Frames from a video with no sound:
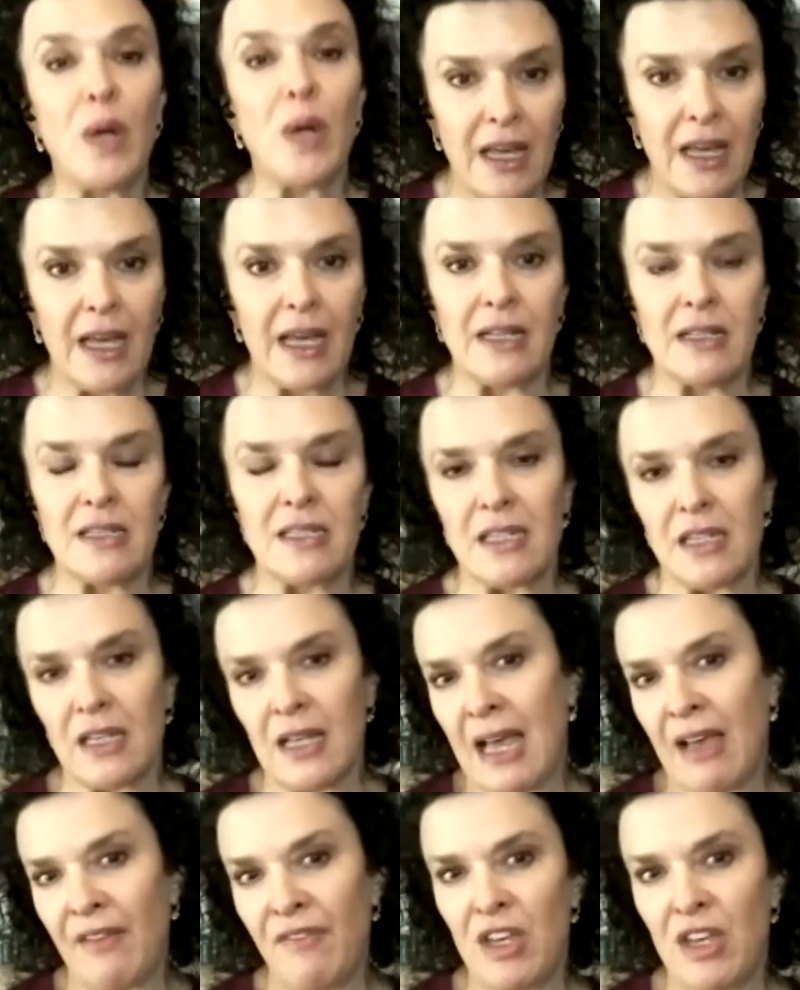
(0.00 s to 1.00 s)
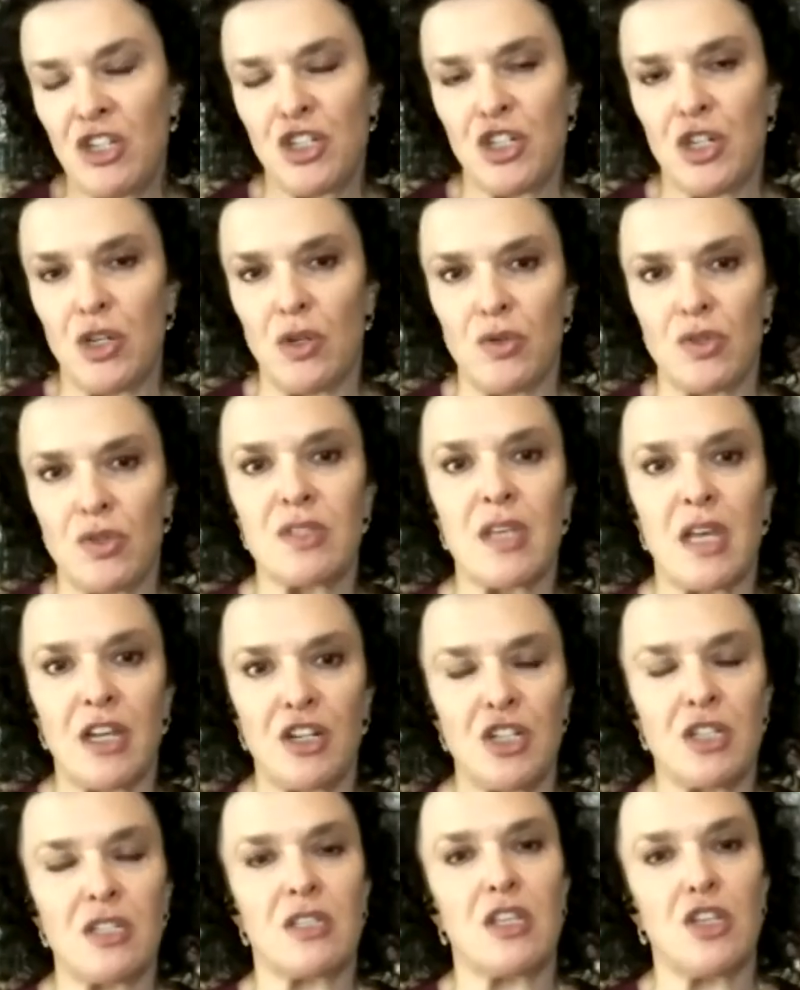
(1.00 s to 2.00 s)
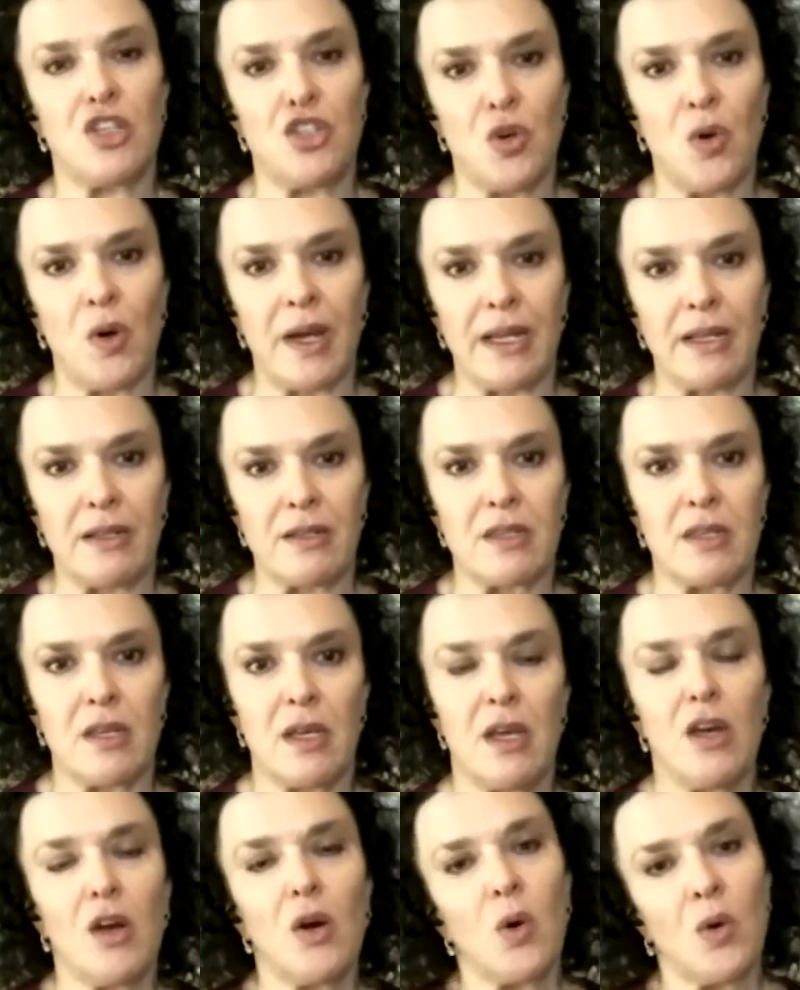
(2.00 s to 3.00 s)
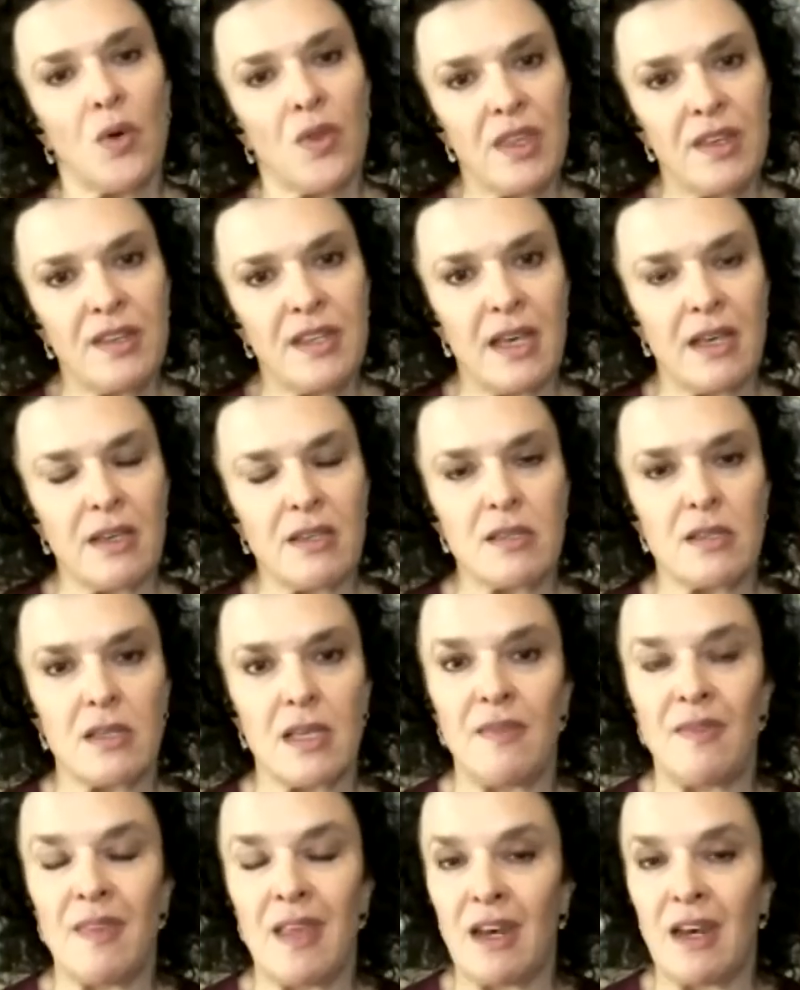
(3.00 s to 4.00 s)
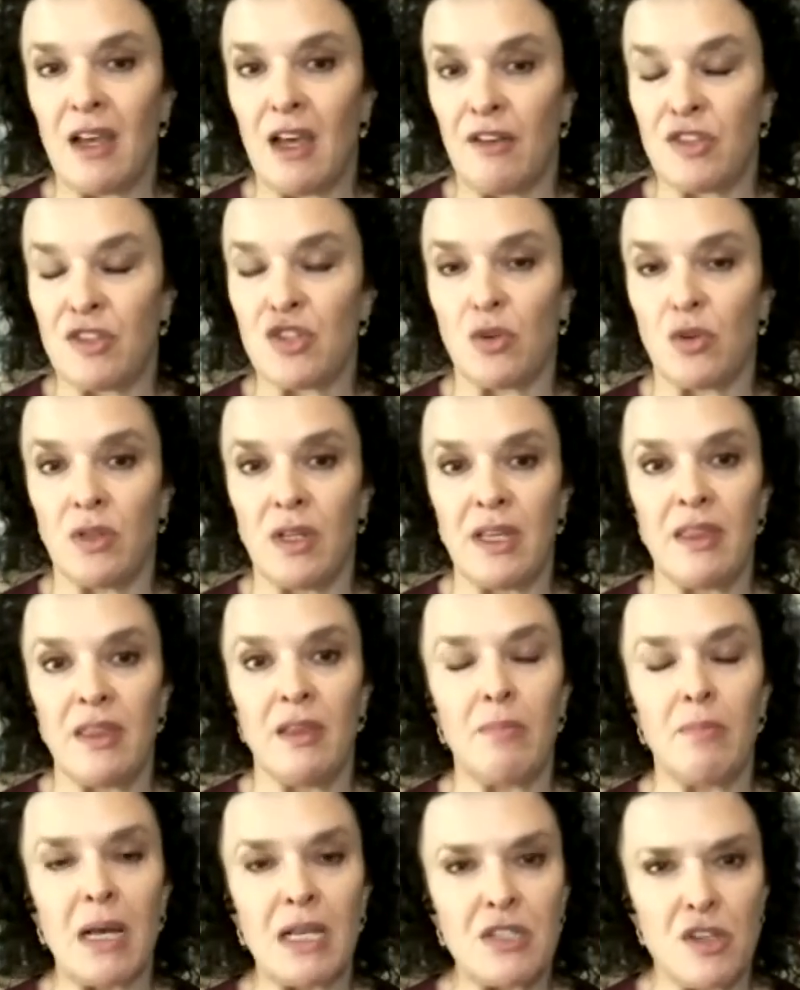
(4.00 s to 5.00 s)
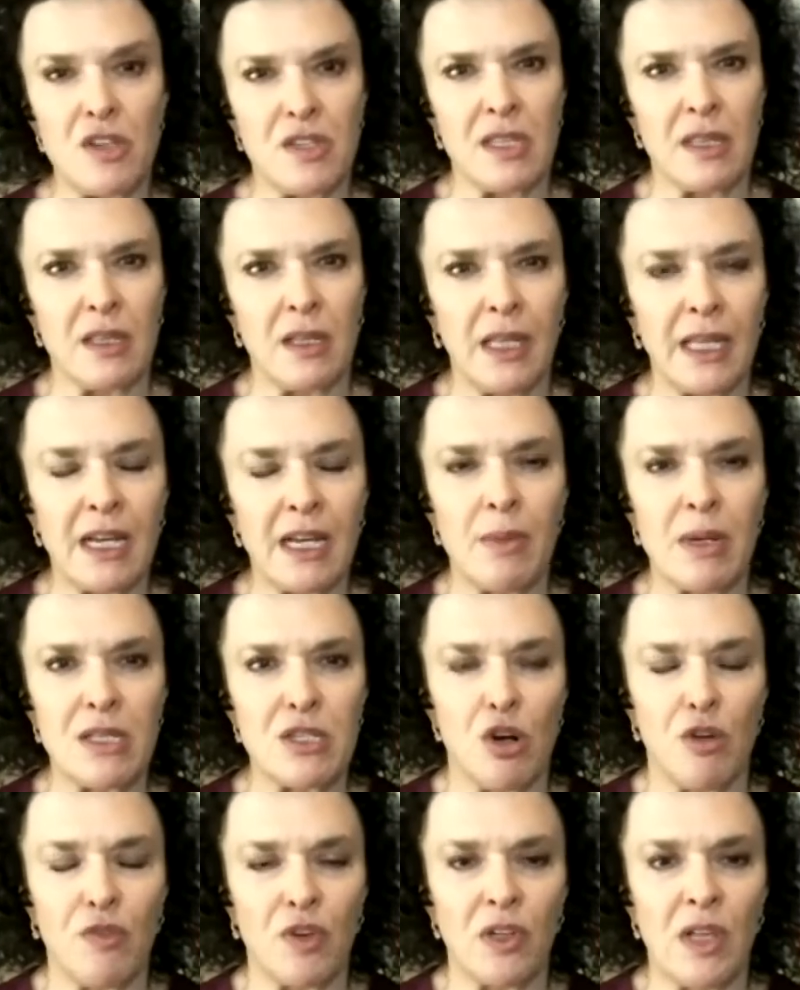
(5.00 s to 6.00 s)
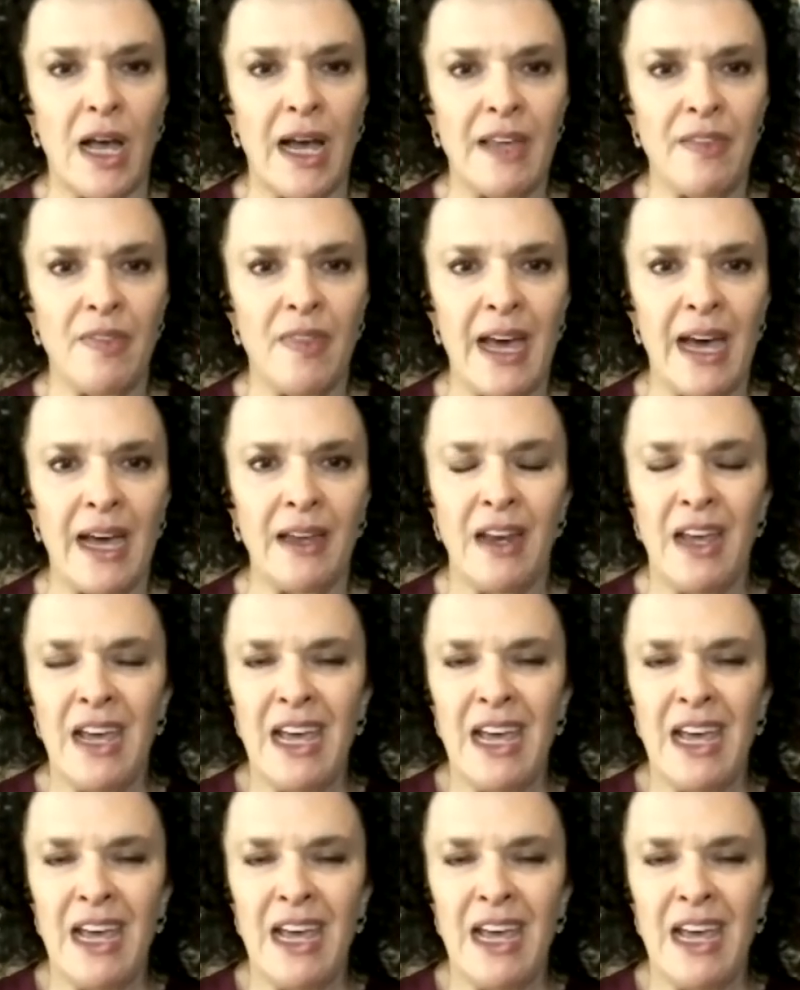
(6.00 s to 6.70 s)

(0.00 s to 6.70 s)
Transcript: and still have issues, such as the joints or the disc. And then certainly the muscles and the ligaments overlying that.